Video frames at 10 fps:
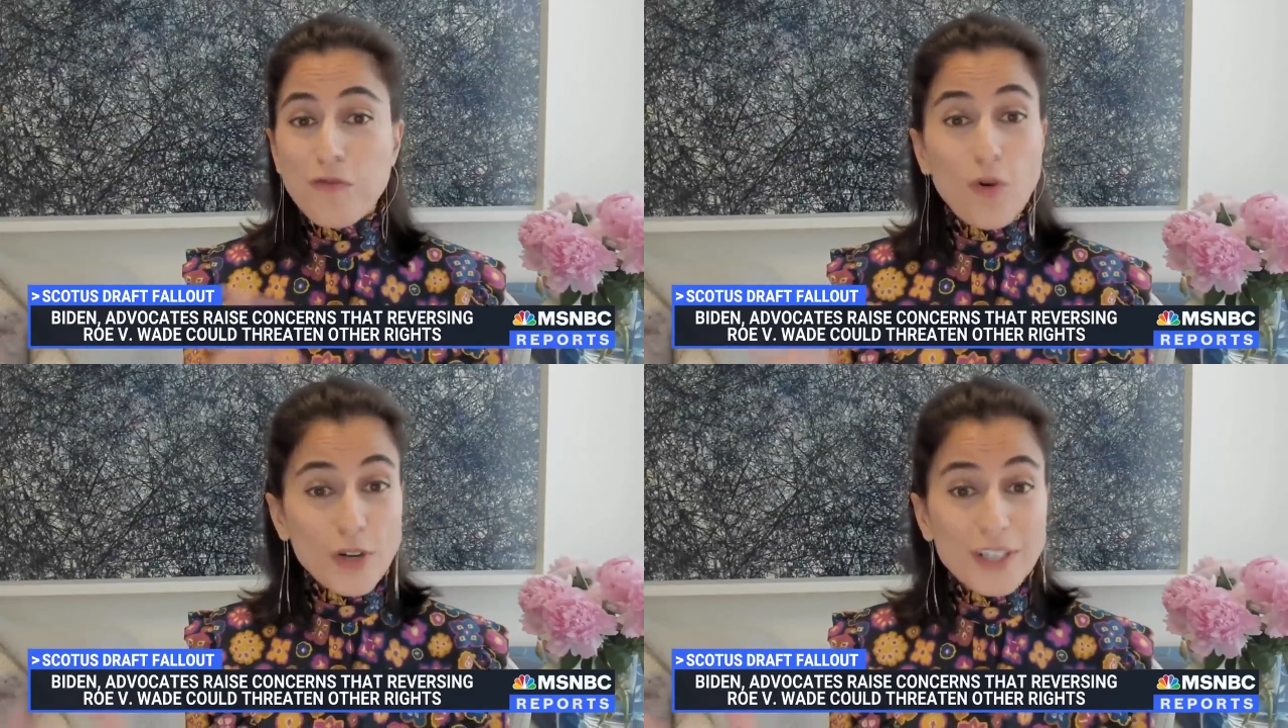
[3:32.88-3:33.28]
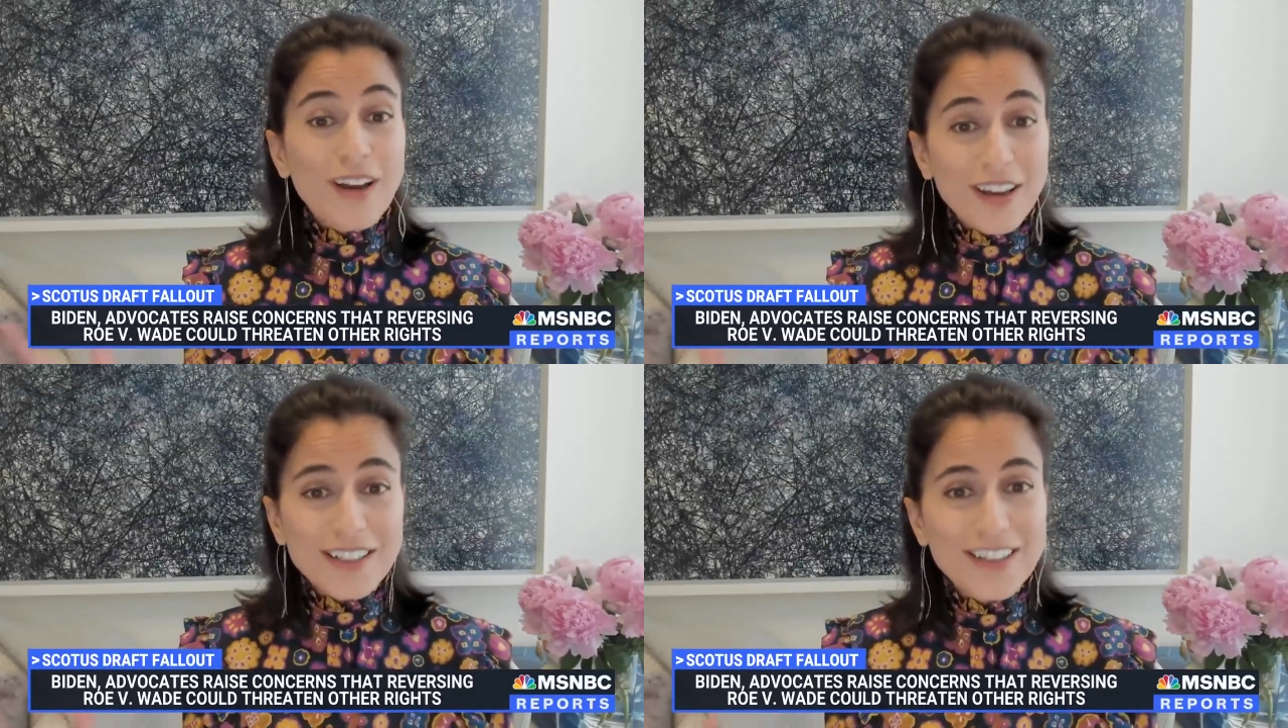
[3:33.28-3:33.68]

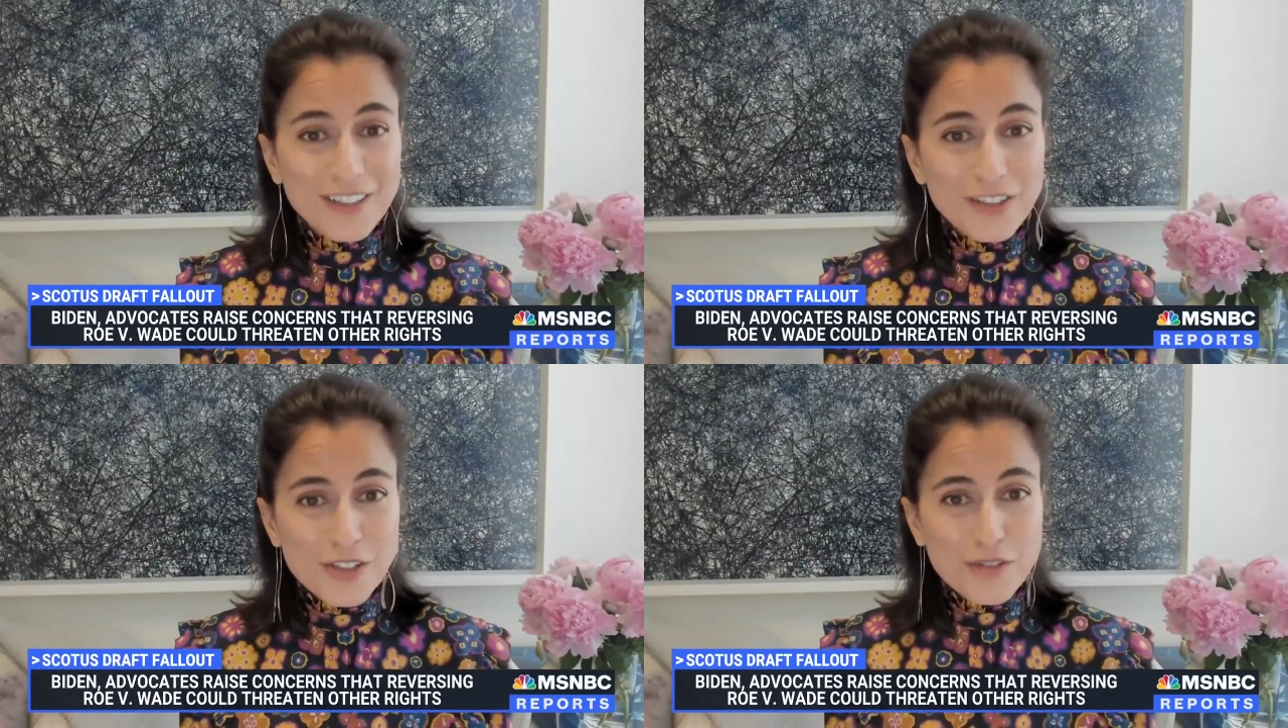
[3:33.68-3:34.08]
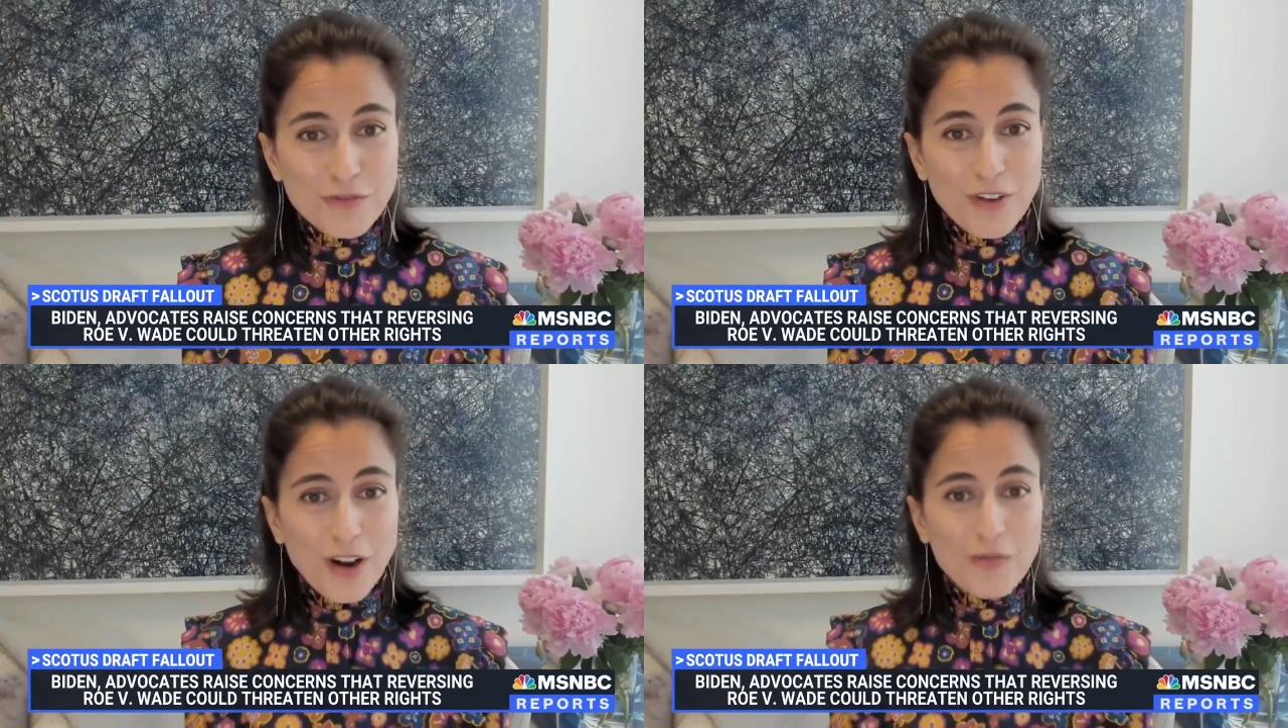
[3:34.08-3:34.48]
49 years
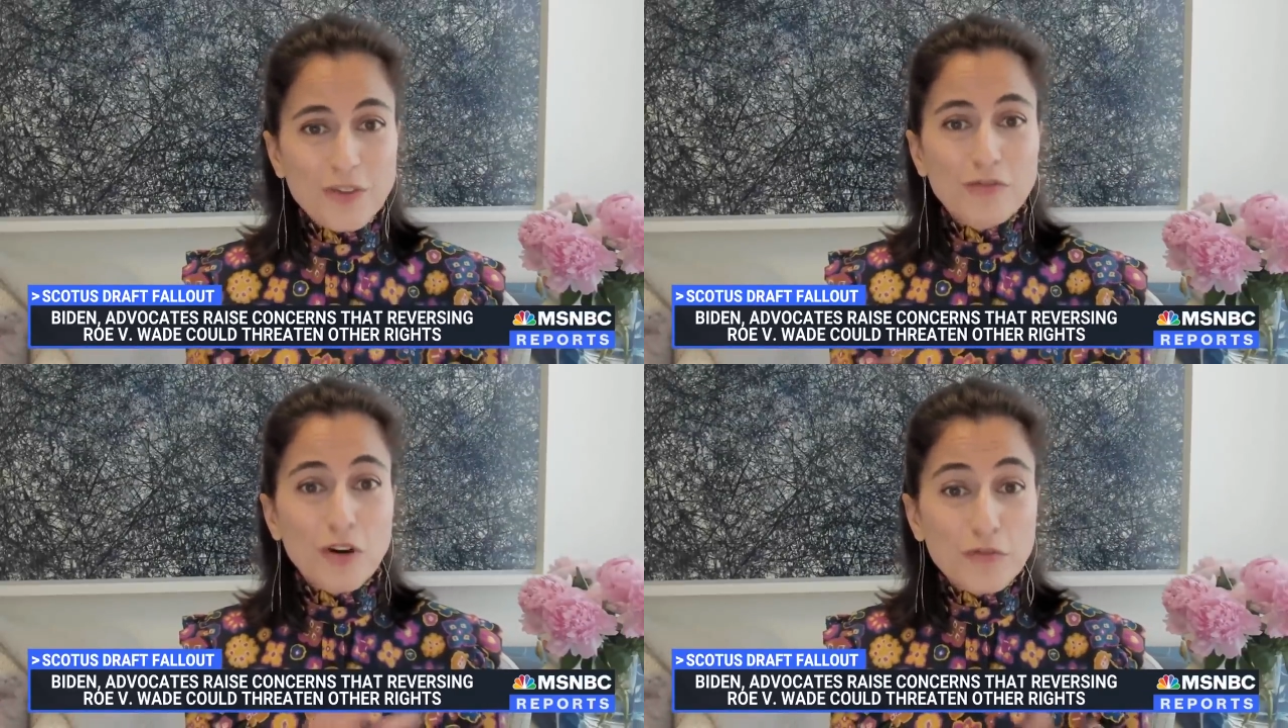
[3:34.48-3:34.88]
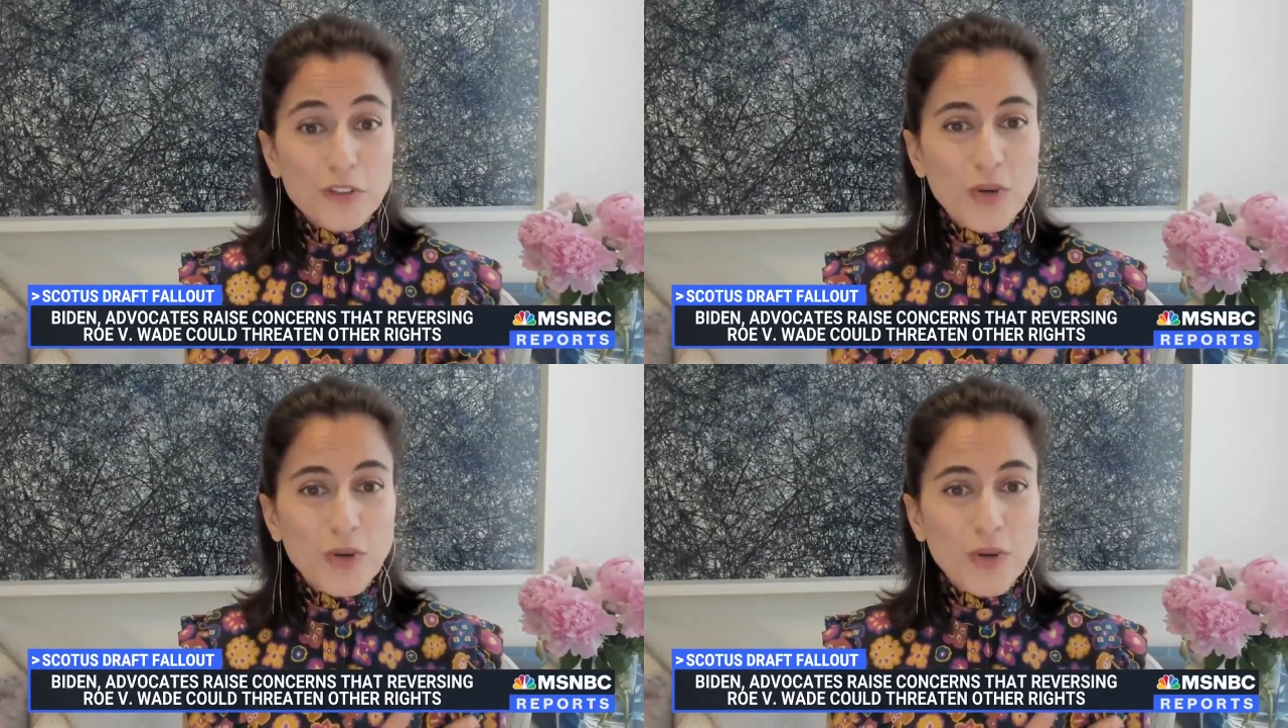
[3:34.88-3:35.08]
from Roe v.